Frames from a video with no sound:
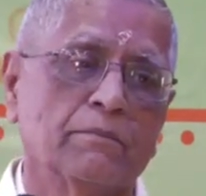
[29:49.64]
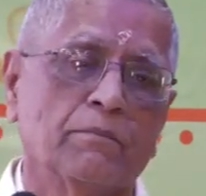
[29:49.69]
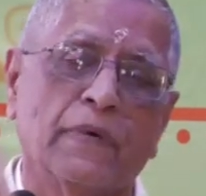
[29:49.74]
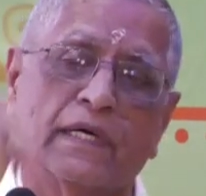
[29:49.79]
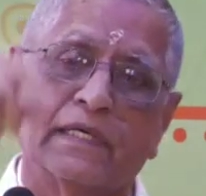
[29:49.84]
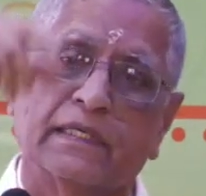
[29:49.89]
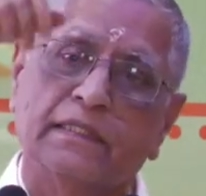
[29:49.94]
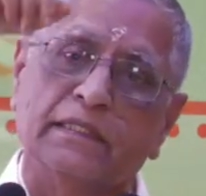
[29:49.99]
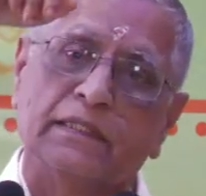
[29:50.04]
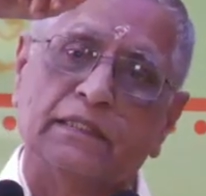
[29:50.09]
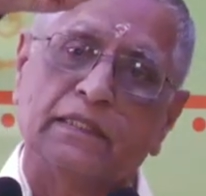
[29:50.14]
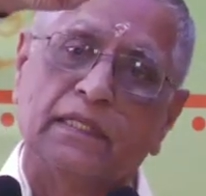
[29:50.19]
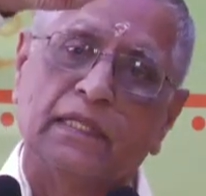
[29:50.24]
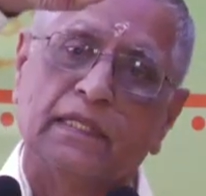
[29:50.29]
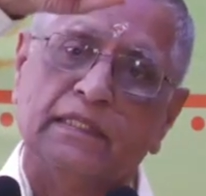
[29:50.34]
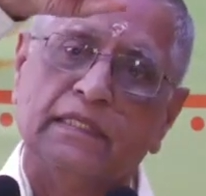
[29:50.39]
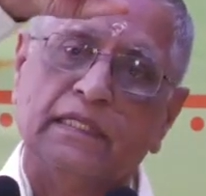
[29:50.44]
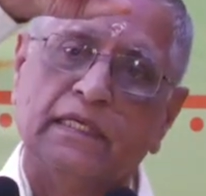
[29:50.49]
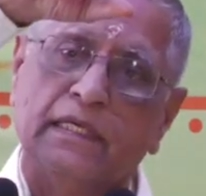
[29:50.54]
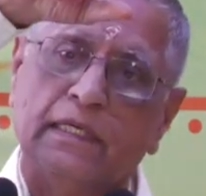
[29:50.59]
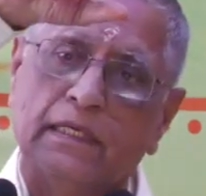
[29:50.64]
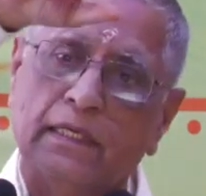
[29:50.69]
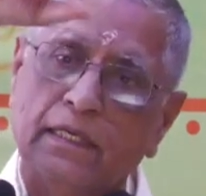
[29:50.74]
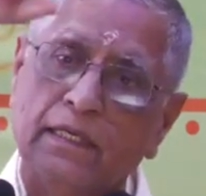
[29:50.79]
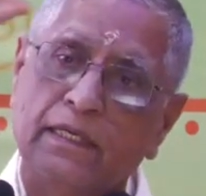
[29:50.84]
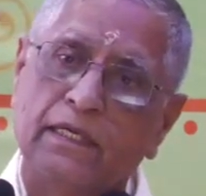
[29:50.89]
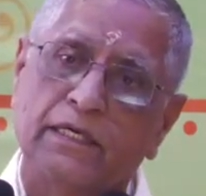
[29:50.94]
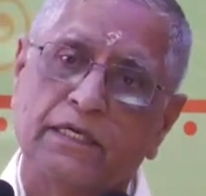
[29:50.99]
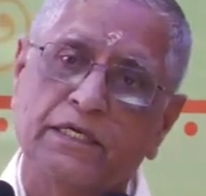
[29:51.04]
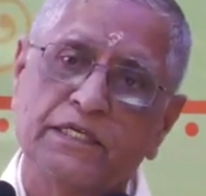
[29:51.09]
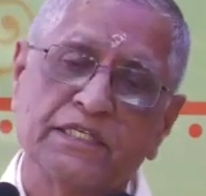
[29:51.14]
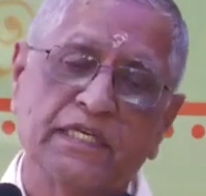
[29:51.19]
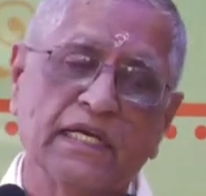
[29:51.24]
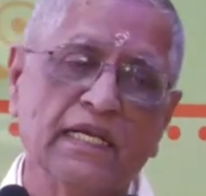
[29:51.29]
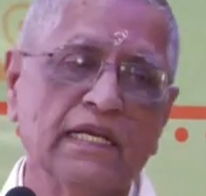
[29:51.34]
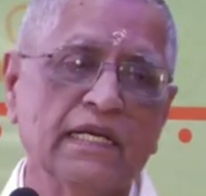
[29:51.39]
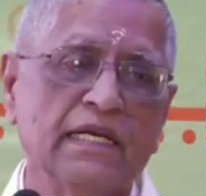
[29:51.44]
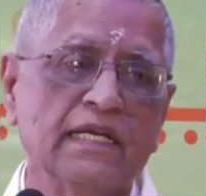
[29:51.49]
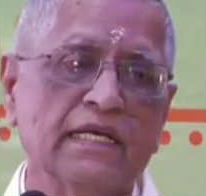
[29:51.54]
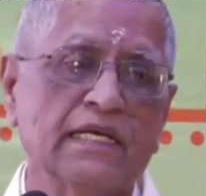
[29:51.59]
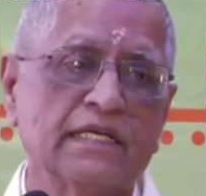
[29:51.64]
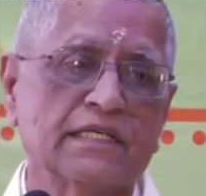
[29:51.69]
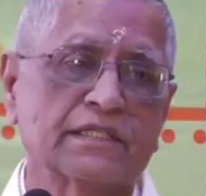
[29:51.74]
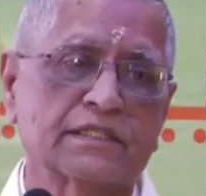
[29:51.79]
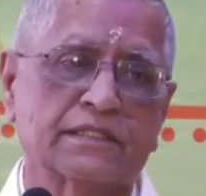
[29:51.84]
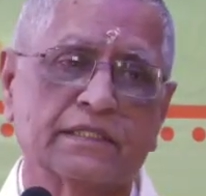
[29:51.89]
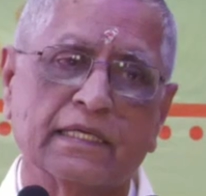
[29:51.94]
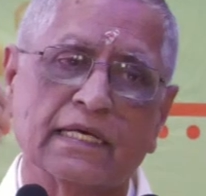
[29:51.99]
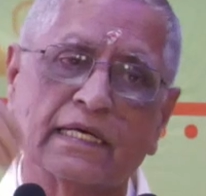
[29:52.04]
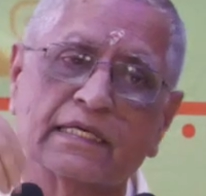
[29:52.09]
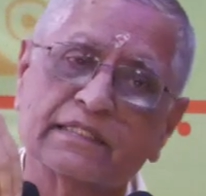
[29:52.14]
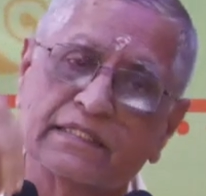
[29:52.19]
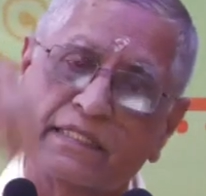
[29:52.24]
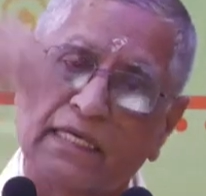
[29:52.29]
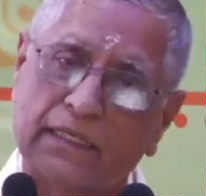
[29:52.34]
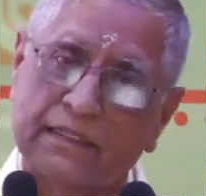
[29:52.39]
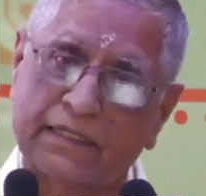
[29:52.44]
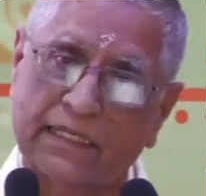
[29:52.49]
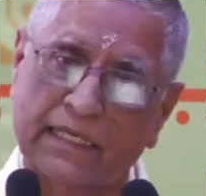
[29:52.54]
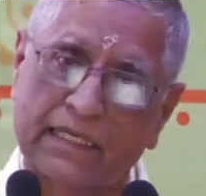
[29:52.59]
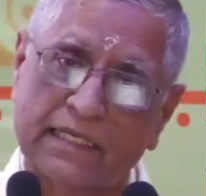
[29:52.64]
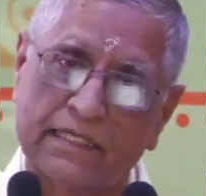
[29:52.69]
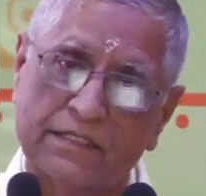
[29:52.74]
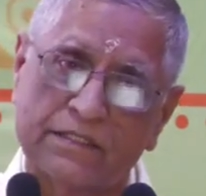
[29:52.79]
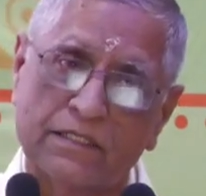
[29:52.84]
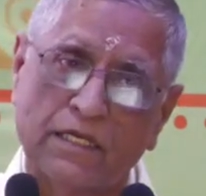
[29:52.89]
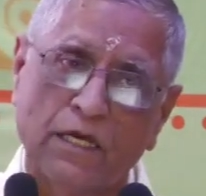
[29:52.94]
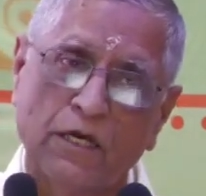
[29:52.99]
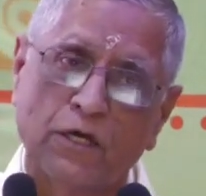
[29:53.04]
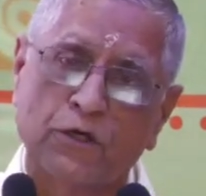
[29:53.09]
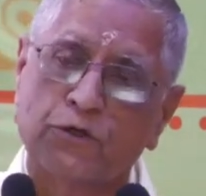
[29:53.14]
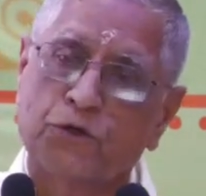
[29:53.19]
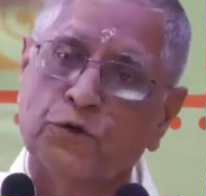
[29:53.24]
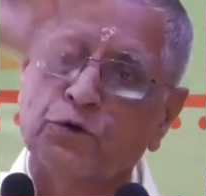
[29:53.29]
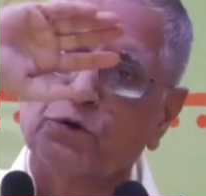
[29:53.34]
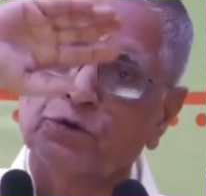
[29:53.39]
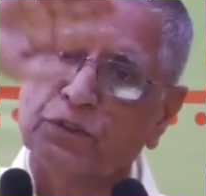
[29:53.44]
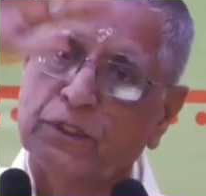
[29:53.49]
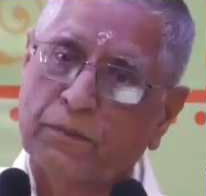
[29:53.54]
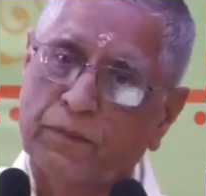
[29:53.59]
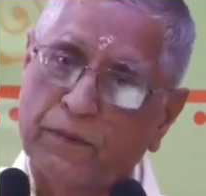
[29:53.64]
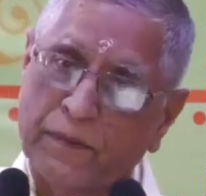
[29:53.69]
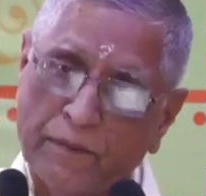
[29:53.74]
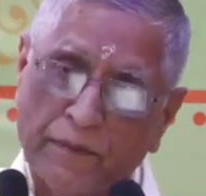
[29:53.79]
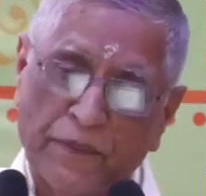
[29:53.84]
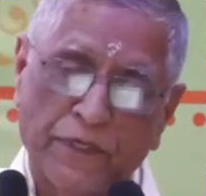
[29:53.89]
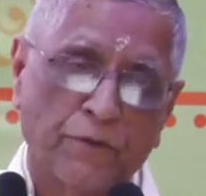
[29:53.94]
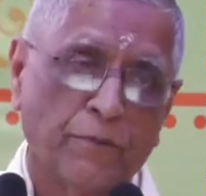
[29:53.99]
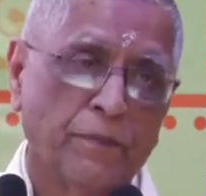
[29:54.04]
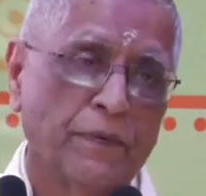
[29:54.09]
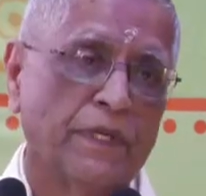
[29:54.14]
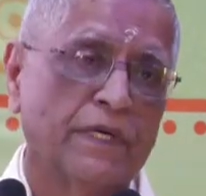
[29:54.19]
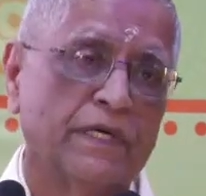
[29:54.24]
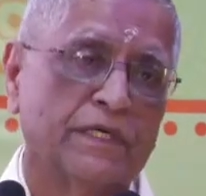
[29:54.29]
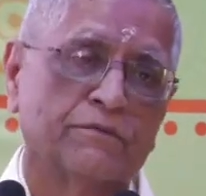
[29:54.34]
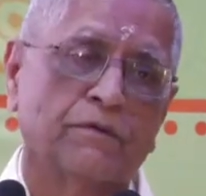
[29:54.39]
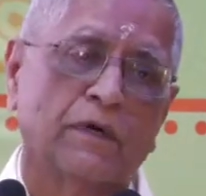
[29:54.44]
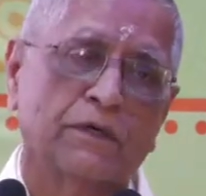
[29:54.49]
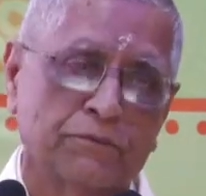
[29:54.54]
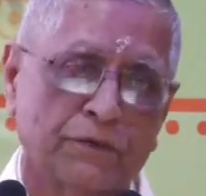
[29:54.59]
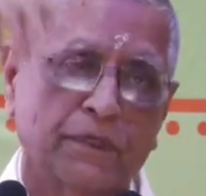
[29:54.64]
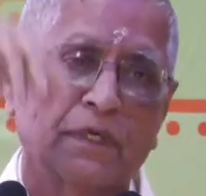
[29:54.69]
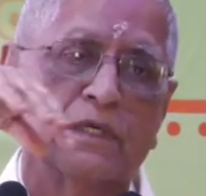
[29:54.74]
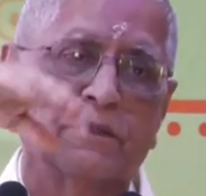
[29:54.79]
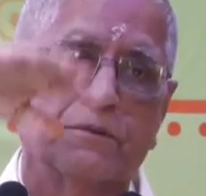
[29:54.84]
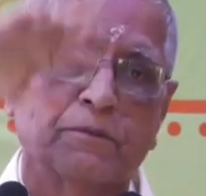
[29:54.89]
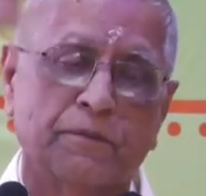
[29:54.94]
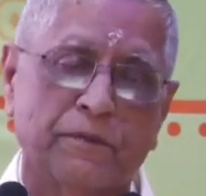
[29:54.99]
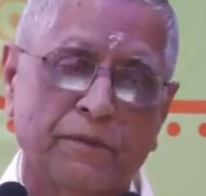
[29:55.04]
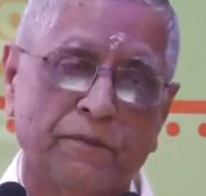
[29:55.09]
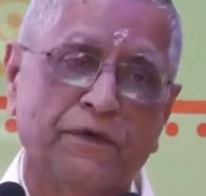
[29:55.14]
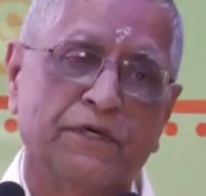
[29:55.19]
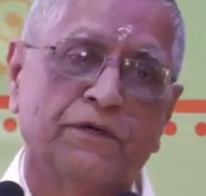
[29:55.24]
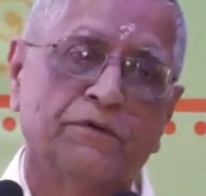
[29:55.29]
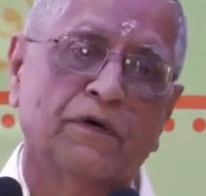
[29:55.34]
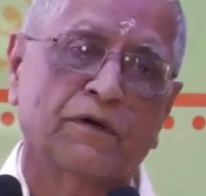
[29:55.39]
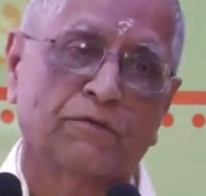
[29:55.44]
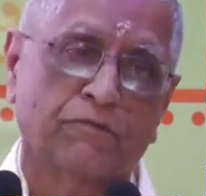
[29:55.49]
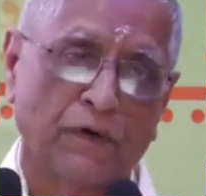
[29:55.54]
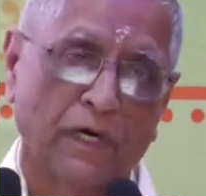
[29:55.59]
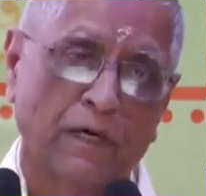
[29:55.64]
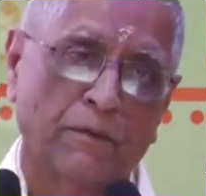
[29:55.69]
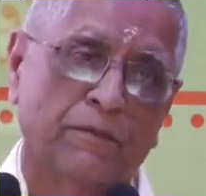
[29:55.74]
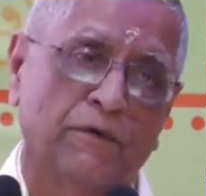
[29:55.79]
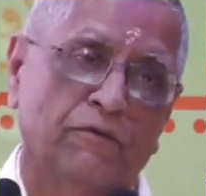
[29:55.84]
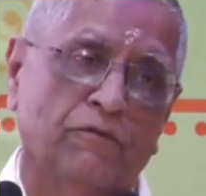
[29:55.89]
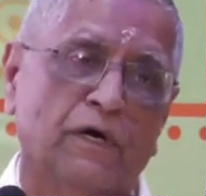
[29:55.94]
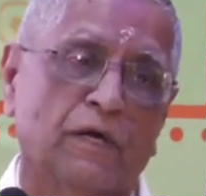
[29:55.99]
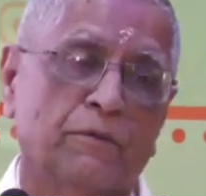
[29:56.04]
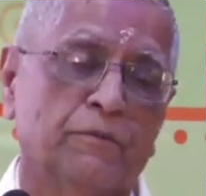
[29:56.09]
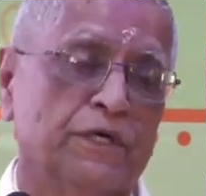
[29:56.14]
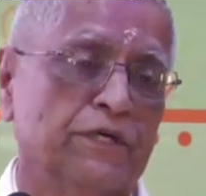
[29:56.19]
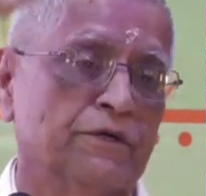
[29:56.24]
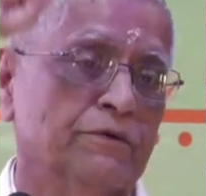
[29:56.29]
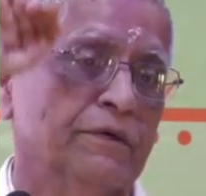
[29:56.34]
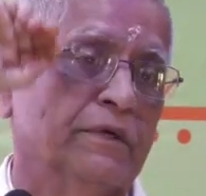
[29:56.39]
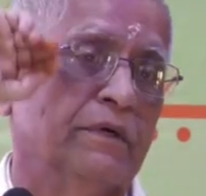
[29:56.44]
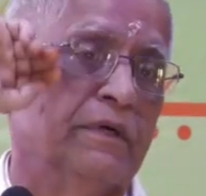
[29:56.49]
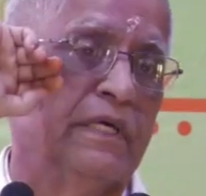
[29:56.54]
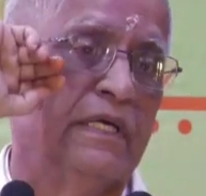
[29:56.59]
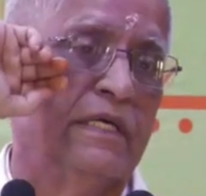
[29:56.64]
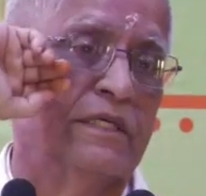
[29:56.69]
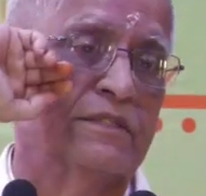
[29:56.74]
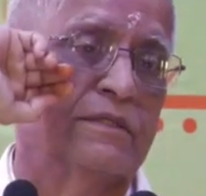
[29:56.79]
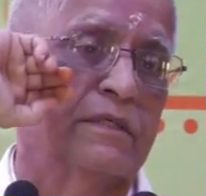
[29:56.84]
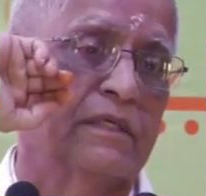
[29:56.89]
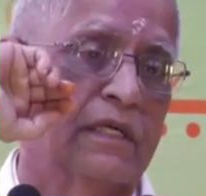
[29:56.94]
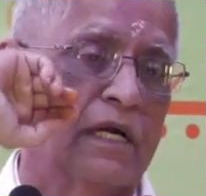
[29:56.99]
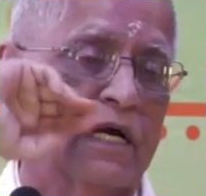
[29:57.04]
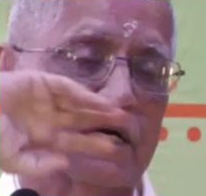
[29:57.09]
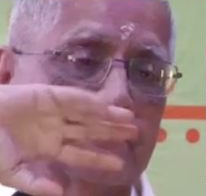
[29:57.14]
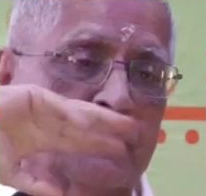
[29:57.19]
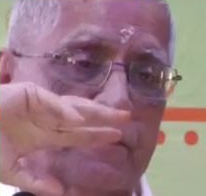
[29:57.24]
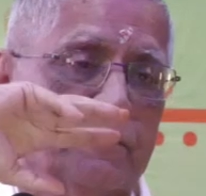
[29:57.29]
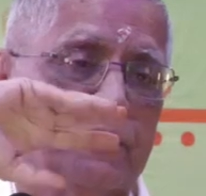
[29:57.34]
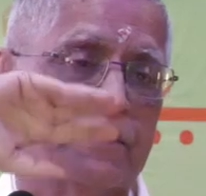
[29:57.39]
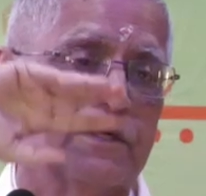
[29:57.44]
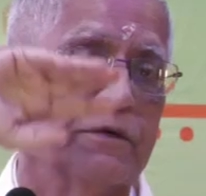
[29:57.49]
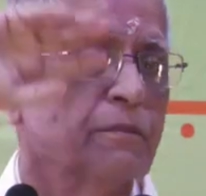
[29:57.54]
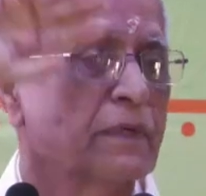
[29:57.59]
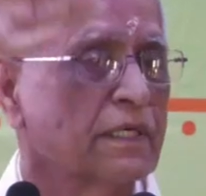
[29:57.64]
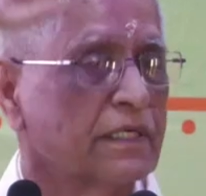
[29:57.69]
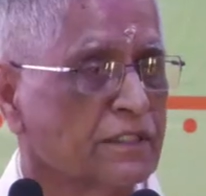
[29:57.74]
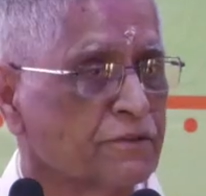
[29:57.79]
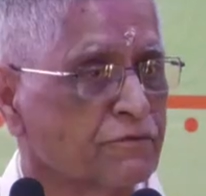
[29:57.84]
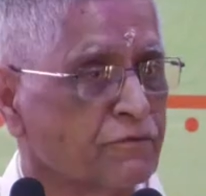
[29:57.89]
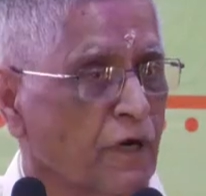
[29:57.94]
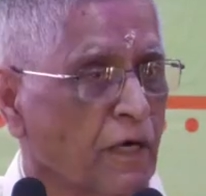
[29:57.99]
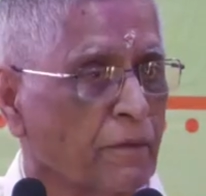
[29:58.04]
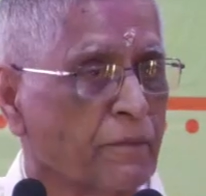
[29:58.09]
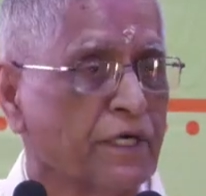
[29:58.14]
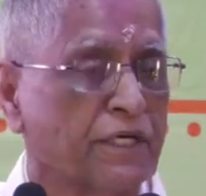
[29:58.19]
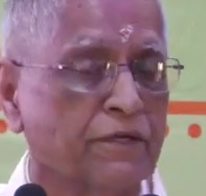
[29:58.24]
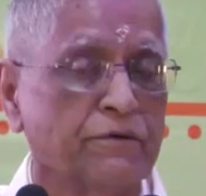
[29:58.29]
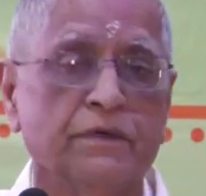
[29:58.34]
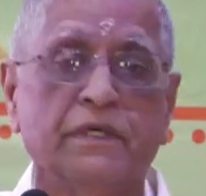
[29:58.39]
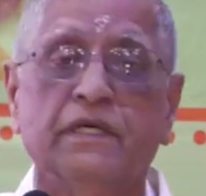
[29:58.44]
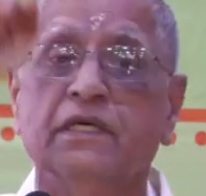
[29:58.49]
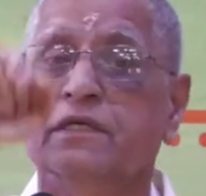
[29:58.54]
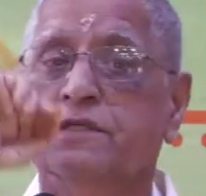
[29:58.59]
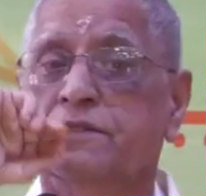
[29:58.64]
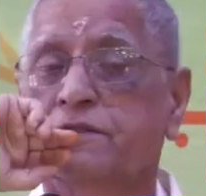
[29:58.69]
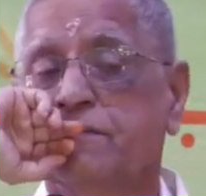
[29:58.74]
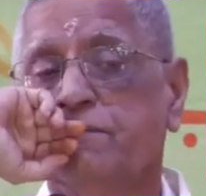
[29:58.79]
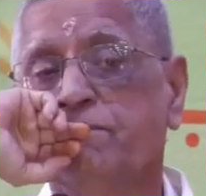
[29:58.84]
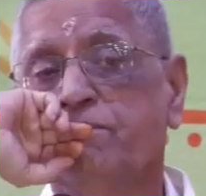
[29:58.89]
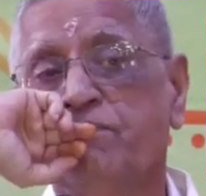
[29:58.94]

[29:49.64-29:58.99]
But the Rishi lineage take us to the primitive period, what we call the primitive or formative years. Not primitive, but it's formative years.